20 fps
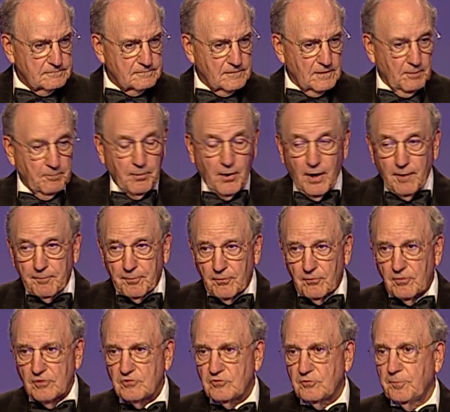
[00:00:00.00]
The proper
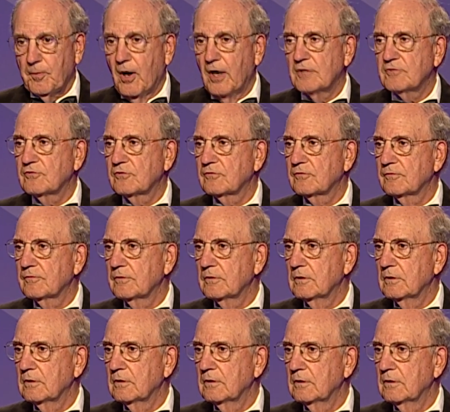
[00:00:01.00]
response,
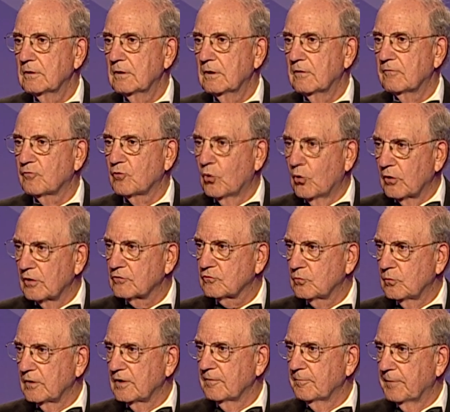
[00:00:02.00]
of course,
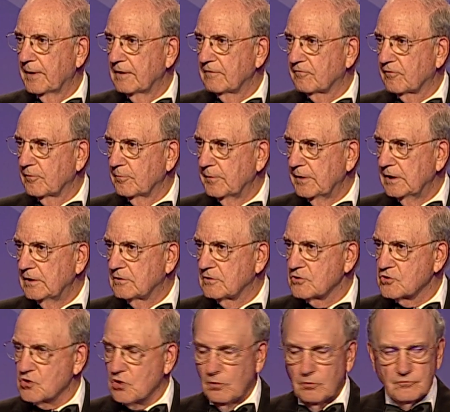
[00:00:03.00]
would have been for me to
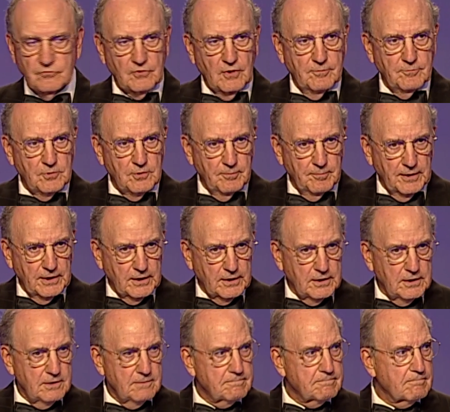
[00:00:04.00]
show some
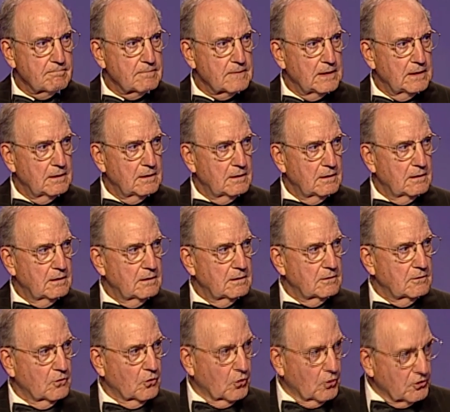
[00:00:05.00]
humility,
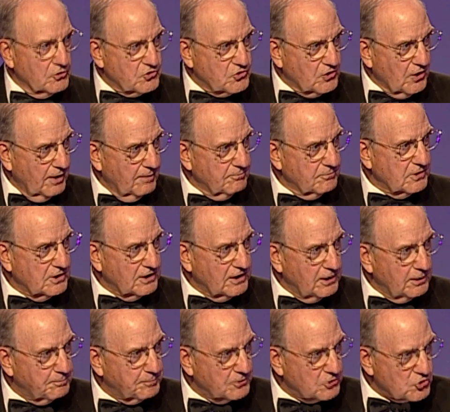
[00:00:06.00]
to urge them to
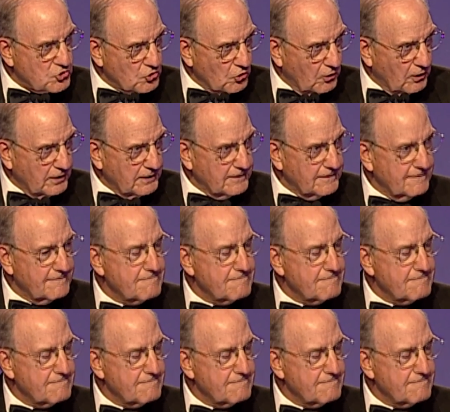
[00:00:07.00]
keep it short,